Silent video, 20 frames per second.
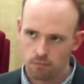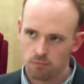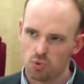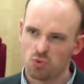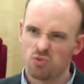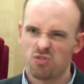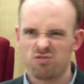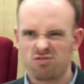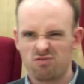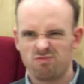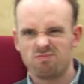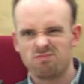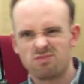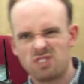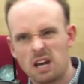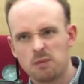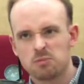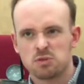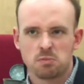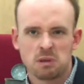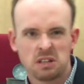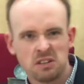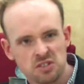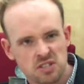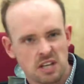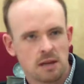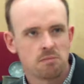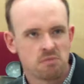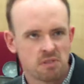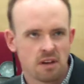Both terms mean the
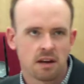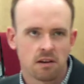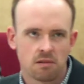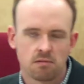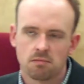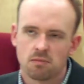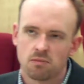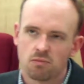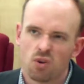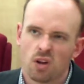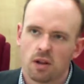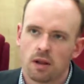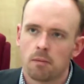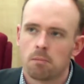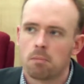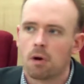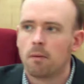same thing, really,